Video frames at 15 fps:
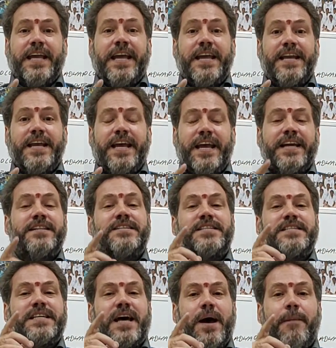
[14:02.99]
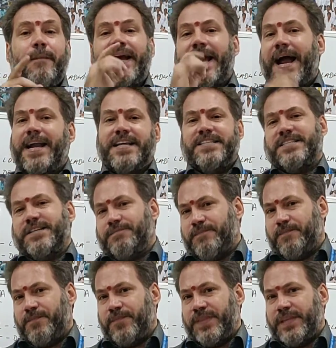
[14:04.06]
in its mechanism.
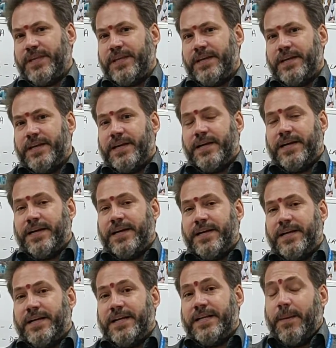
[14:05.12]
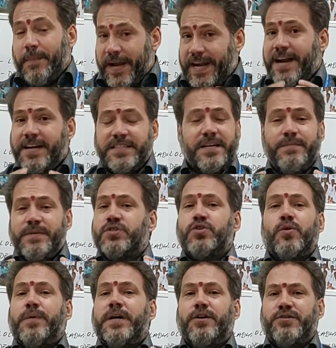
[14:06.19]
The mechanism is
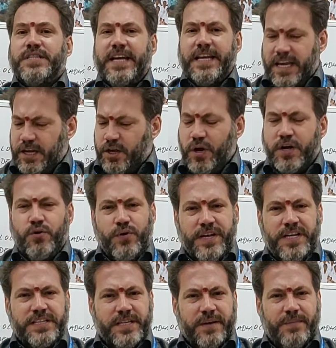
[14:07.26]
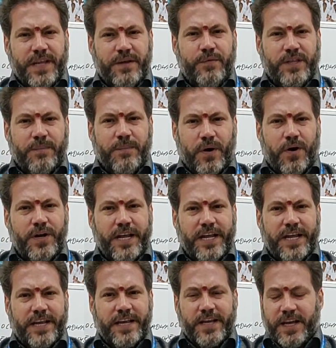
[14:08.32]
somato-psychic. You are doing something with the
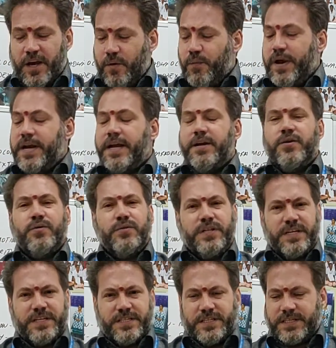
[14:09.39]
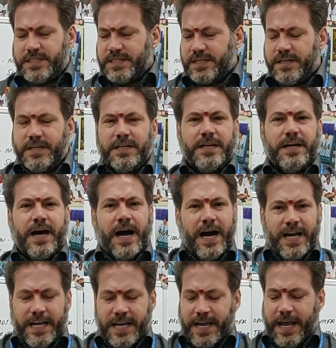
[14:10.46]
body. When I do this,
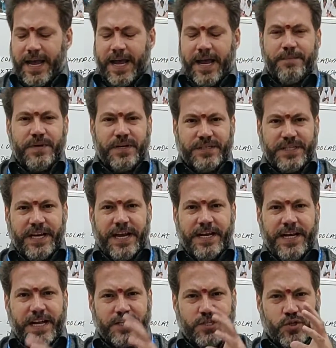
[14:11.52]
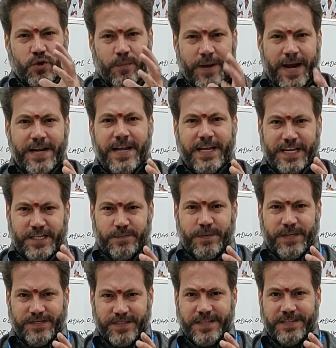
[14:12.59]
I am creating a somatic
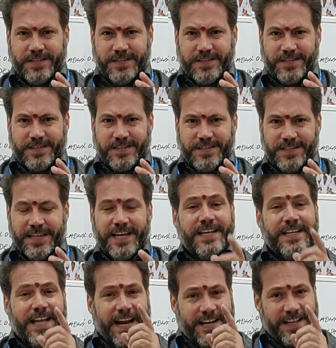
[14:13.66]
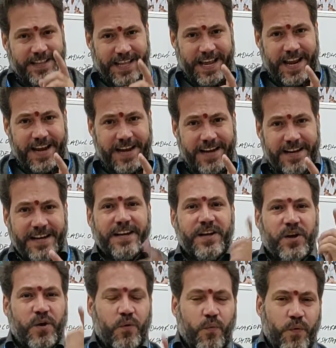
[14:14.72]
experience that
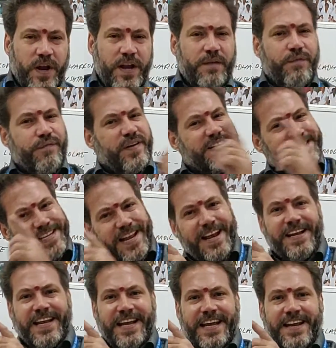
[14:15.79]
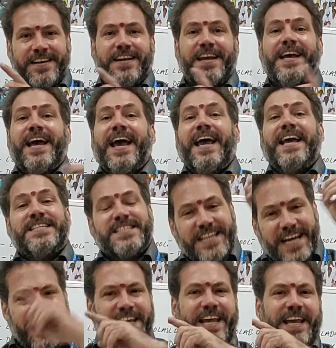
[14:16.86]
then will facilitate a
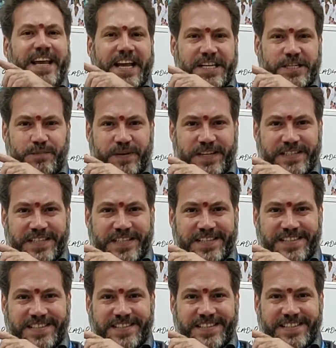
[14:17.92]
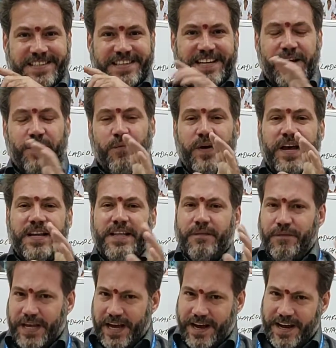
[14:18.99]
psychic experience where
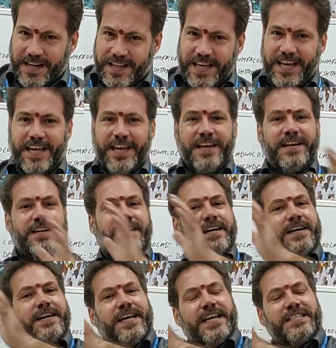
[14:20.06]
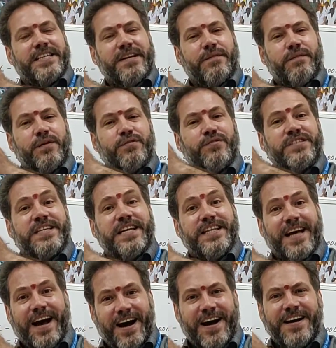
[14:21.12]
the vyadi is influencing
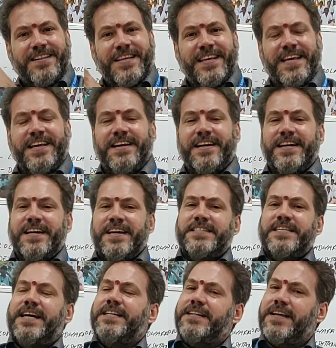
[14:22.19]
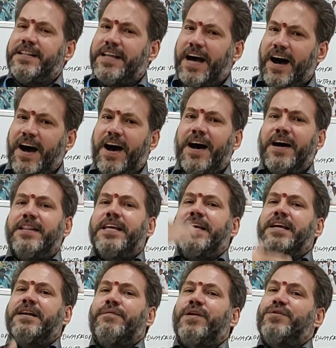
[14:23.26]
the adi rather than the
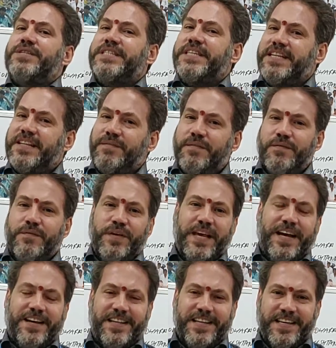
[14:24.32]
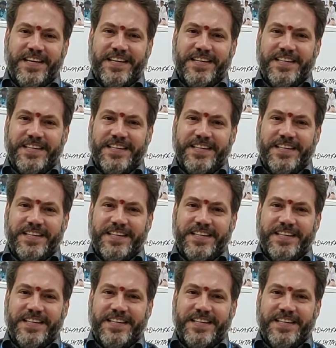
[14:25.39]
adi influencing the vyadi.